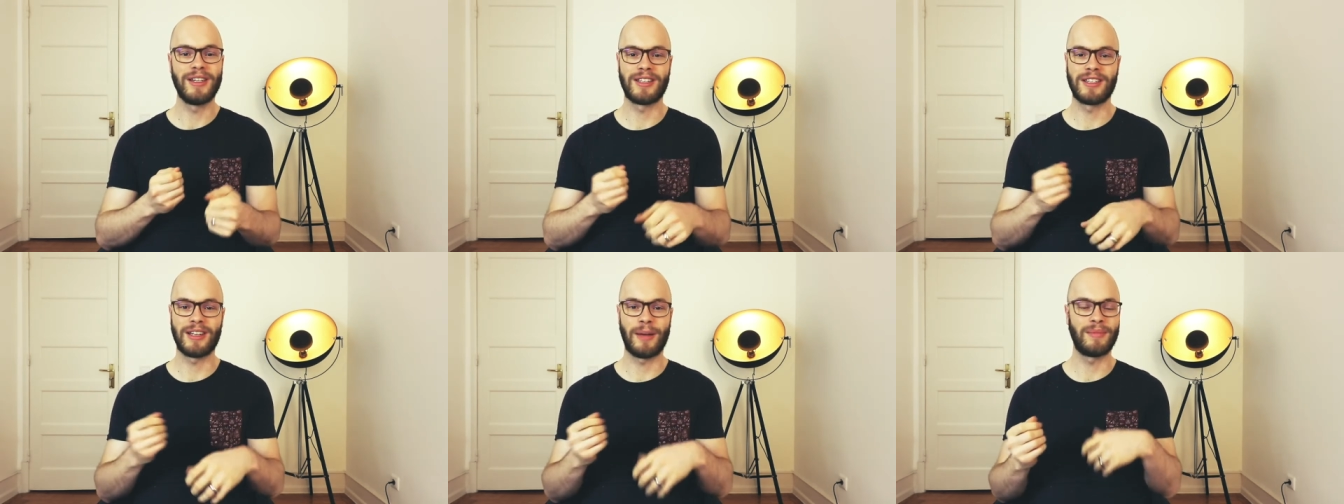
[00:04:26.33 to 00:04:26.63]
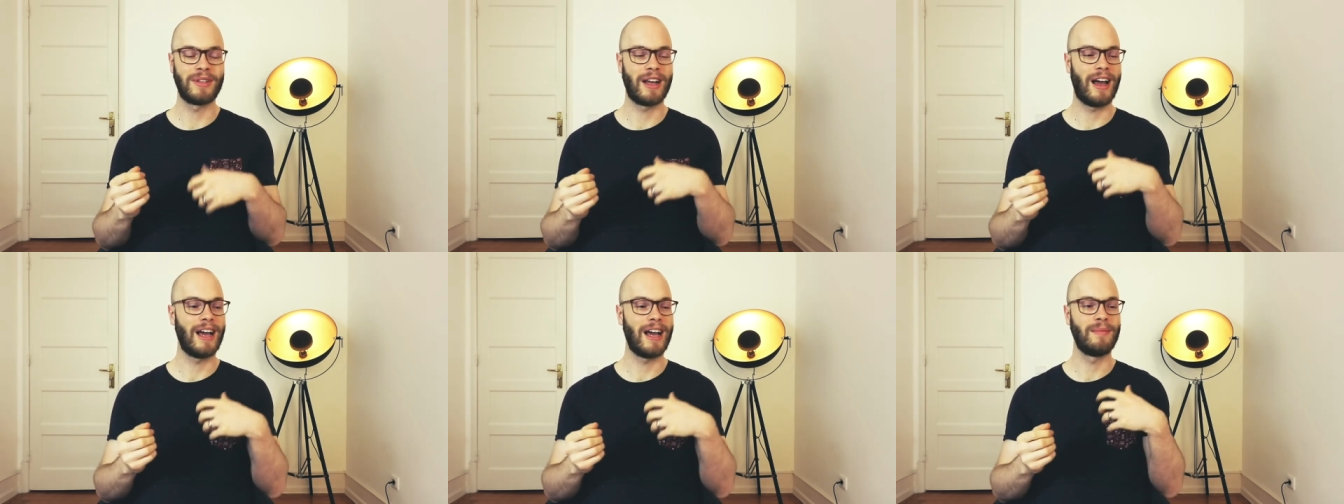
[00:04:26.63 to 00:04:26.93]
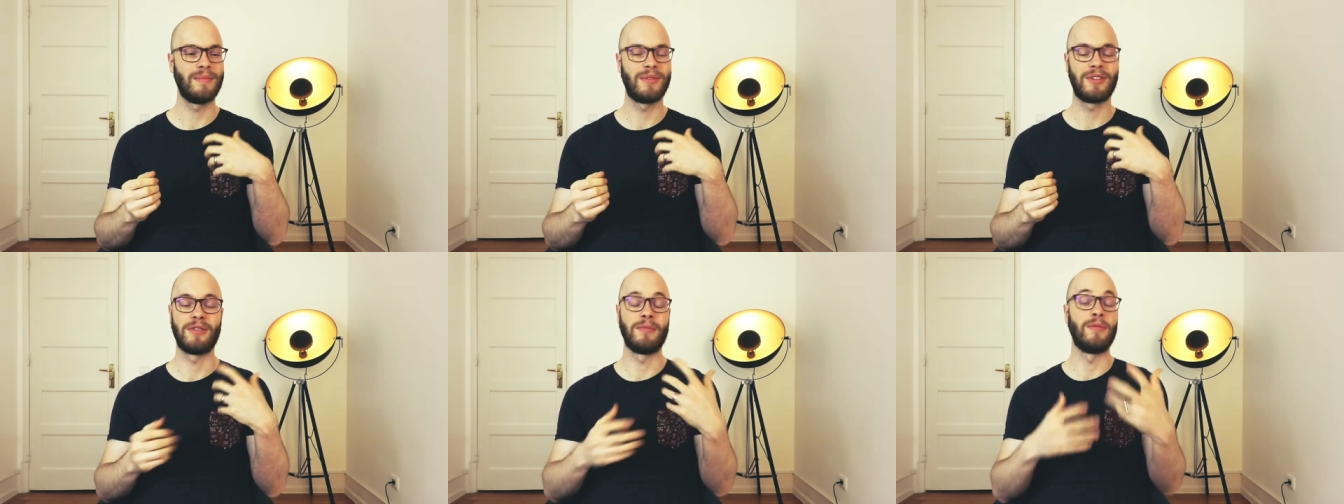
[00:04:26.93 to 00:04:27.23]

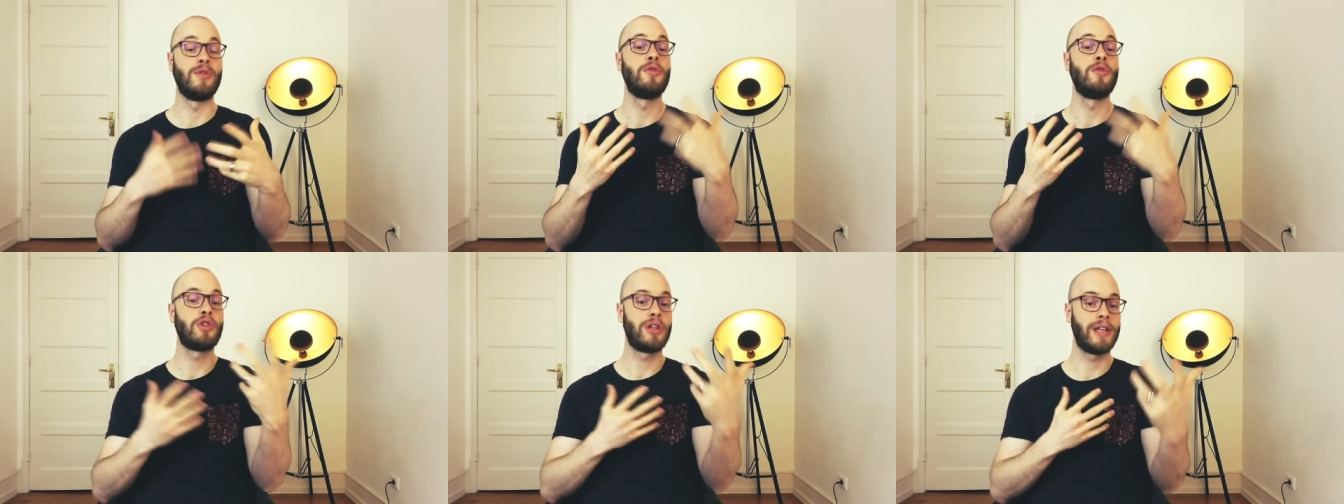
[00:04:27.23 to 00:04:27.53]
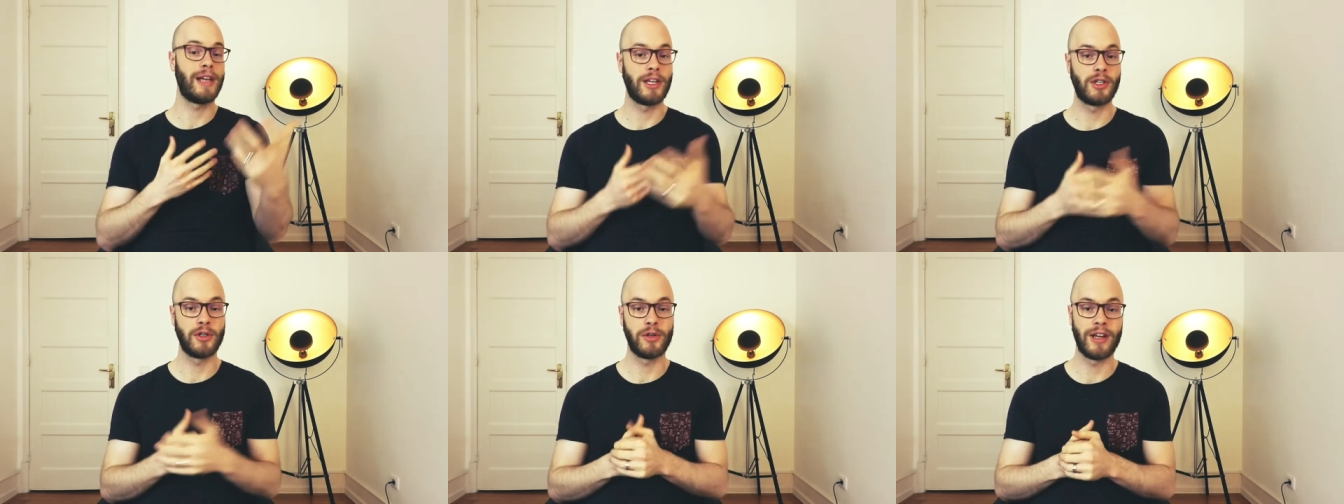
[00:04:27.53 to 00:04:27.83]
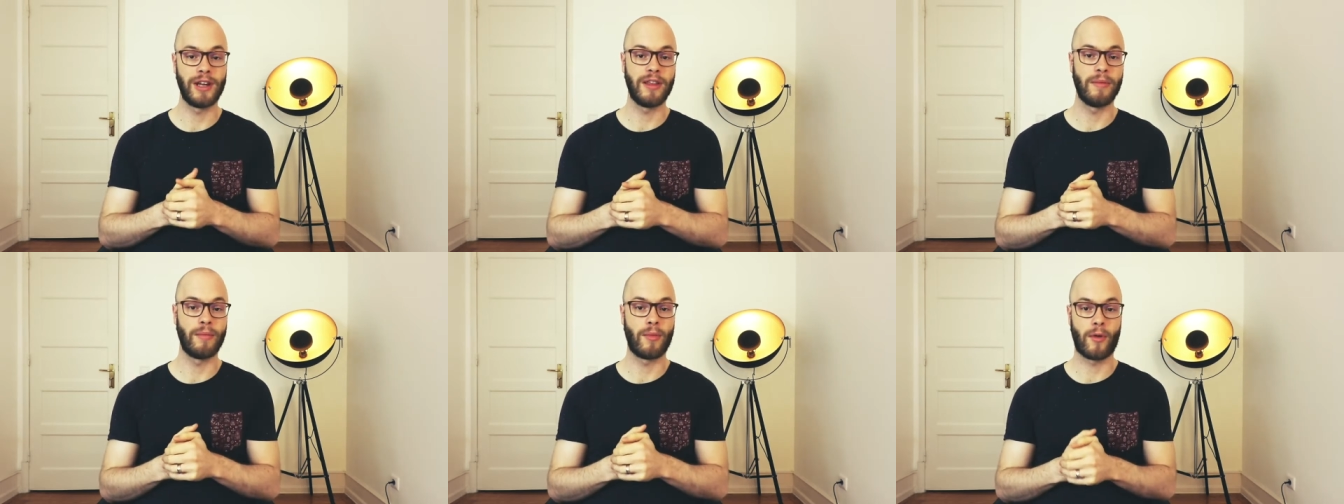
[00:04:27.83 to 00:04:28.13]
Sometimes, usually I do it
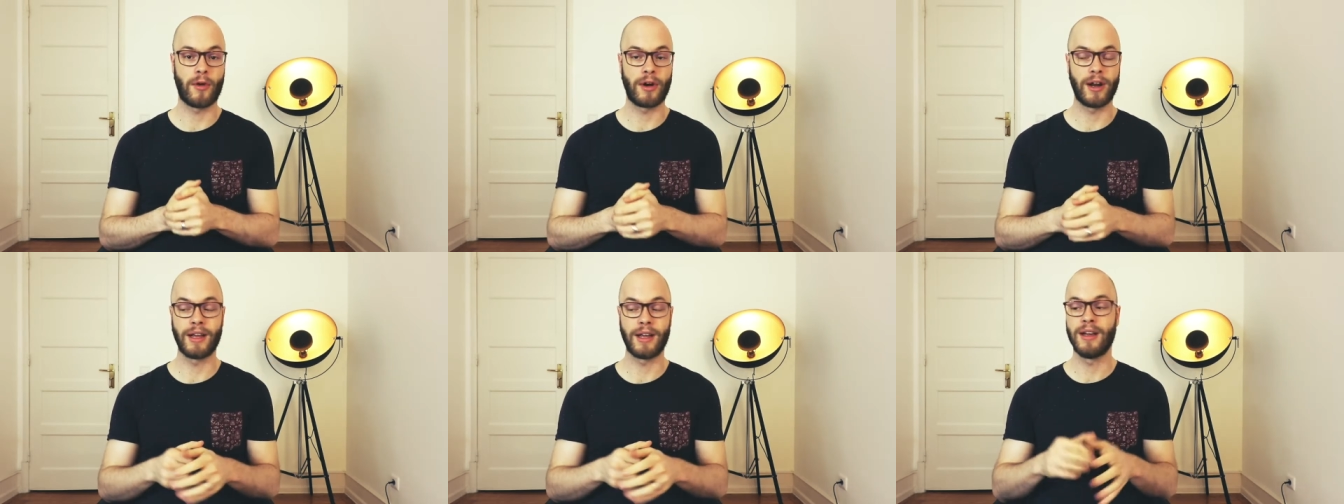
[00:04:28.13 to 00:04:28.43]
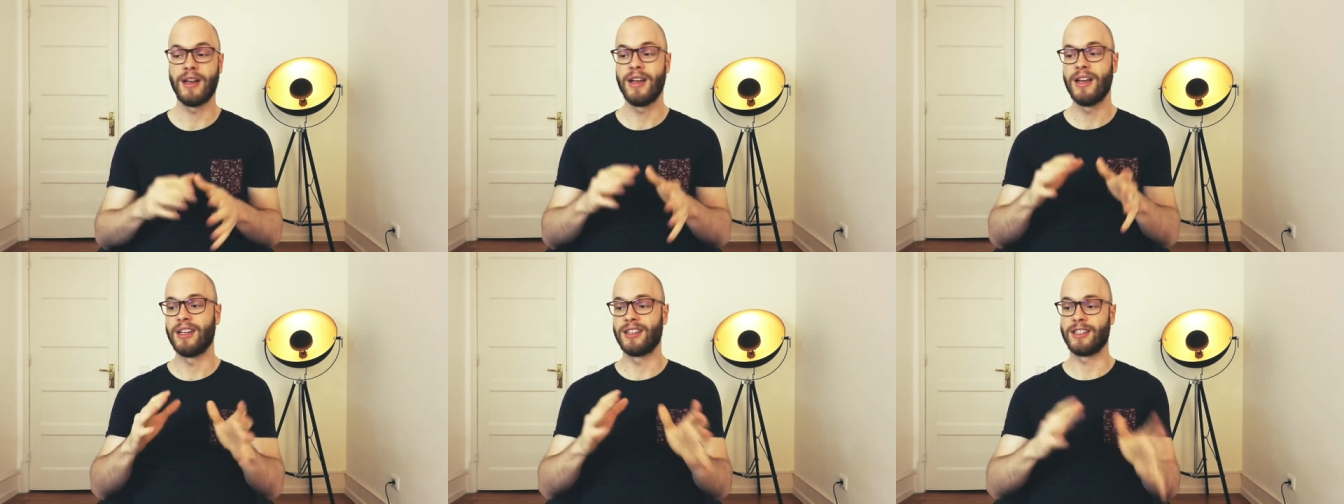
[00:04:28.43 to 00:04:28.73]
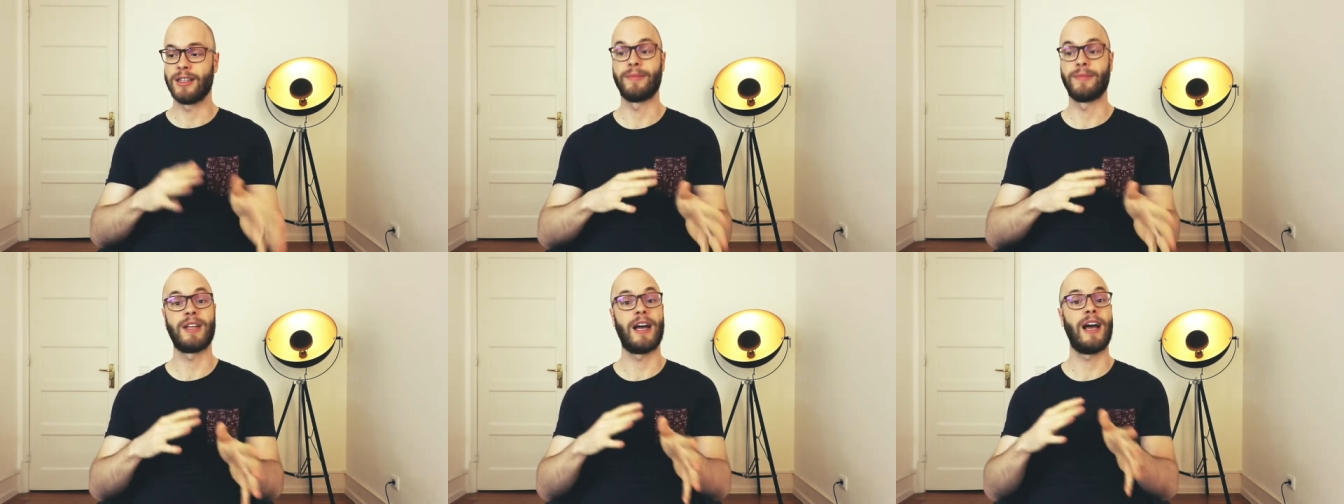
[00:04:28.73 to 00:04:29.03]
in the morning,
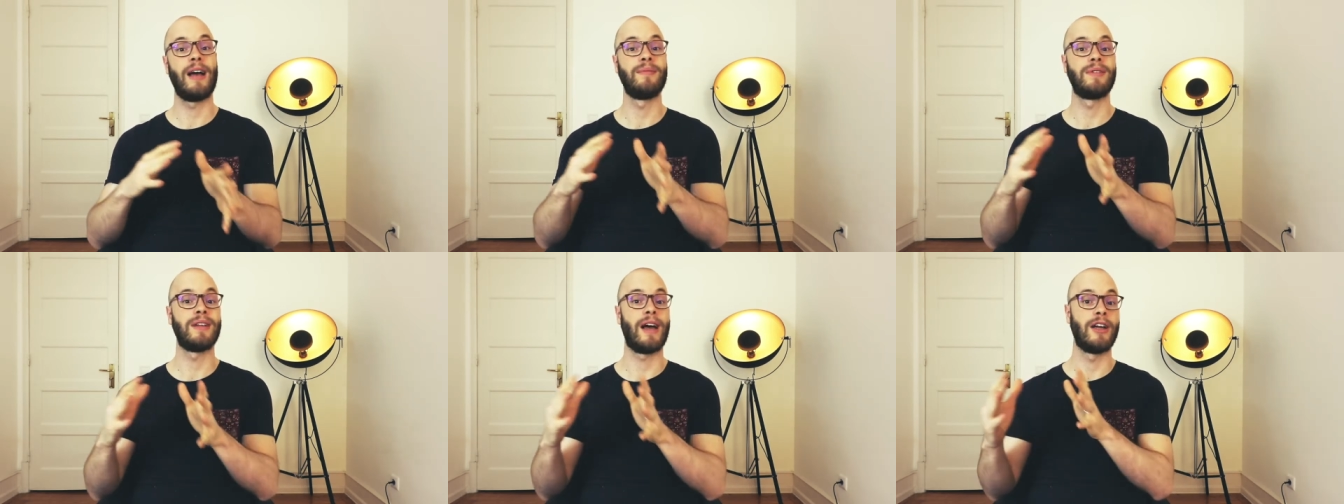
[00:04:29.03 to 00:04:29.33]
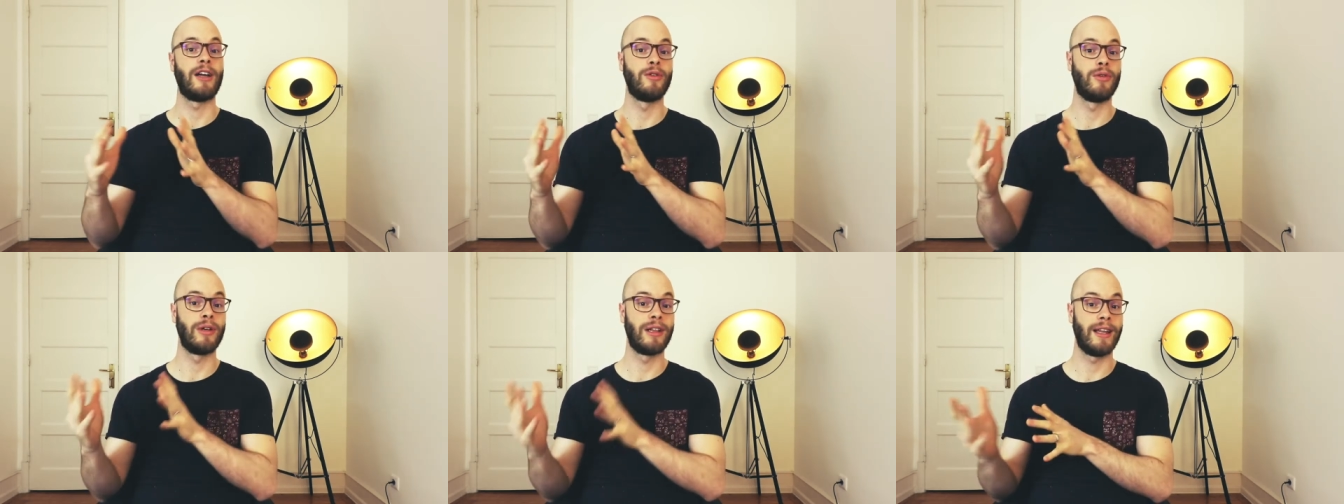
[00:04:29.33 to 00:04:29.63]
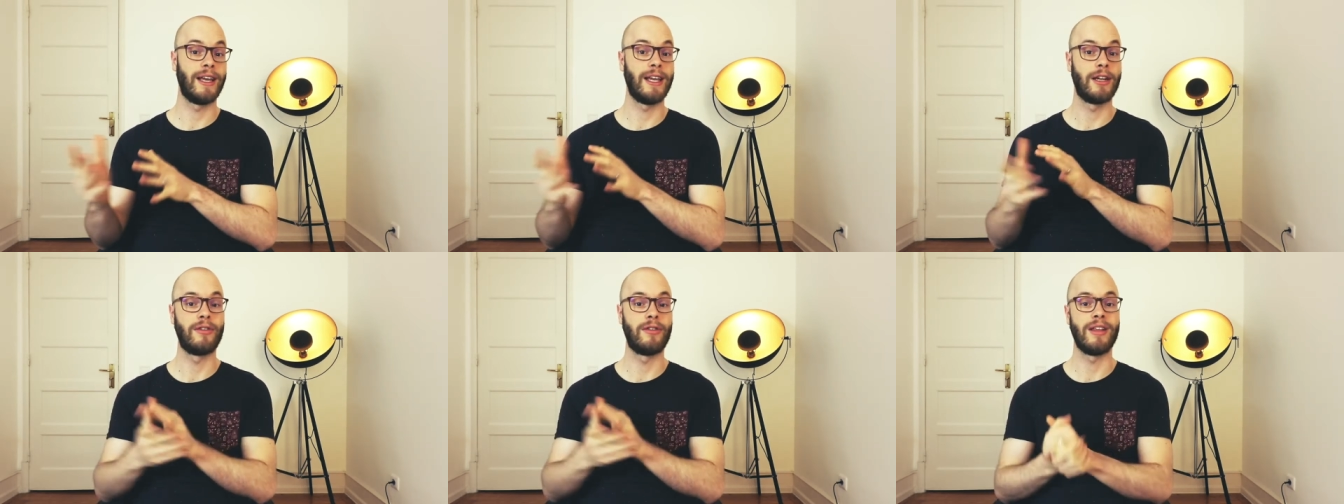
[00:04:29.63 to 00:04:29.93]
sometimes I do it
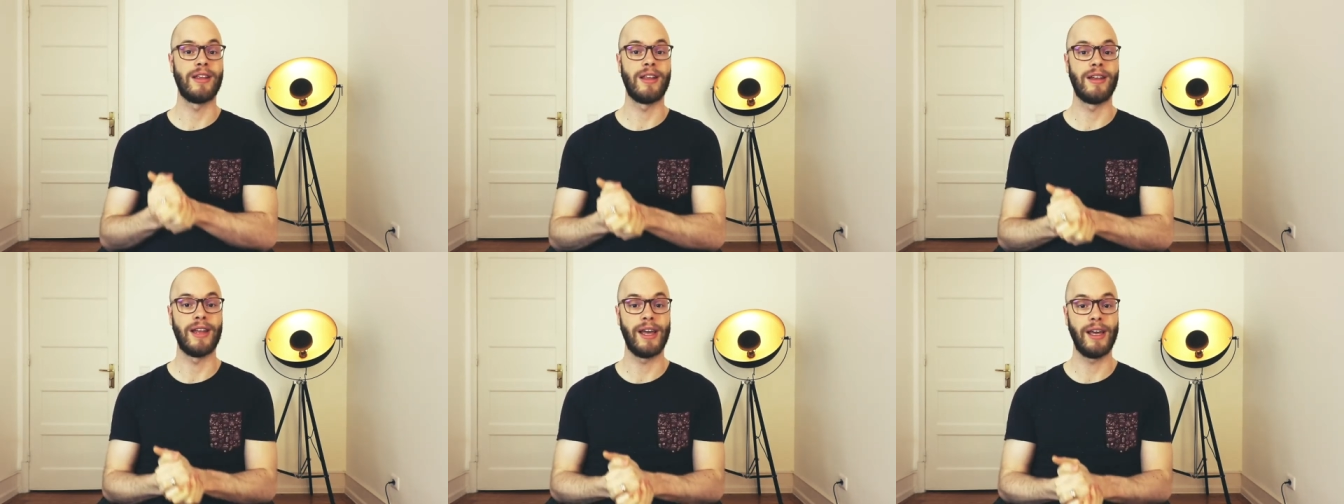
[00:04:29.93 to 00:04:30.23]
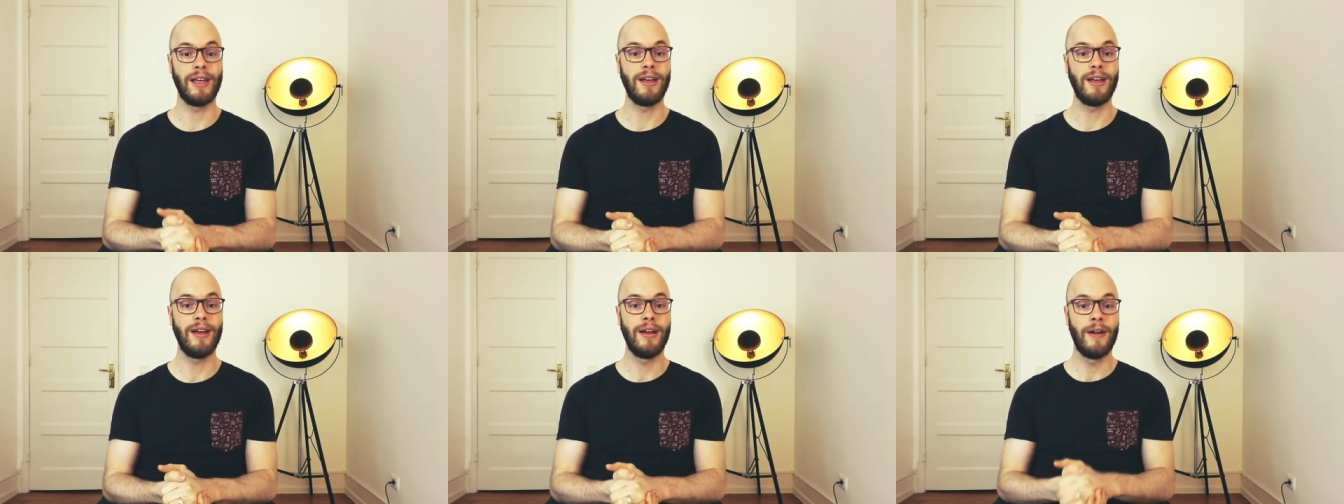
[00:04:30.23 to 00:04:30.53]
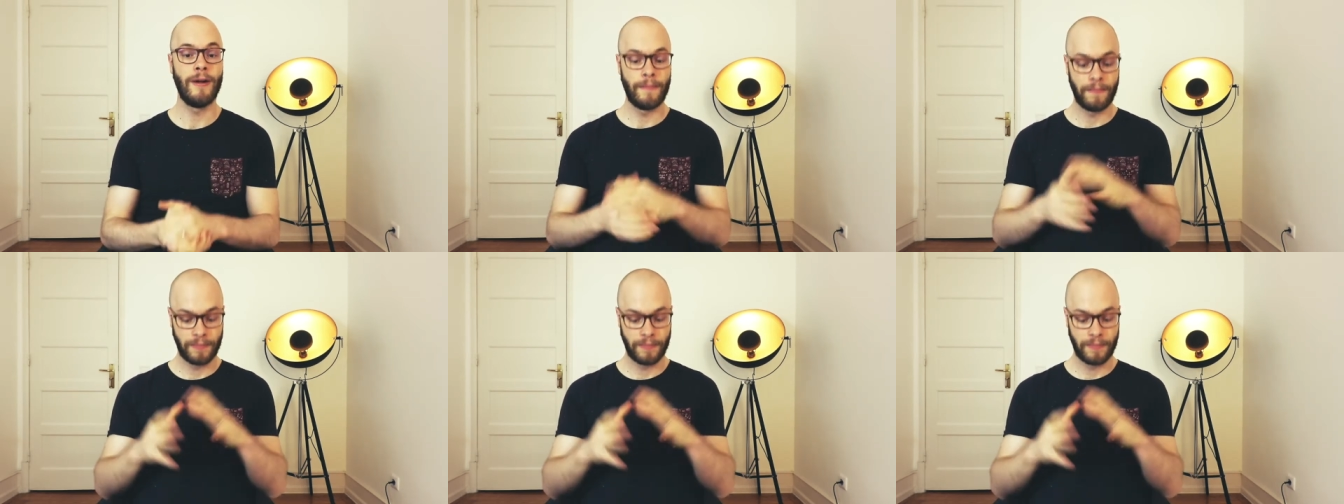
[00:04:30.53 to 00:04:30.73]
later in the day.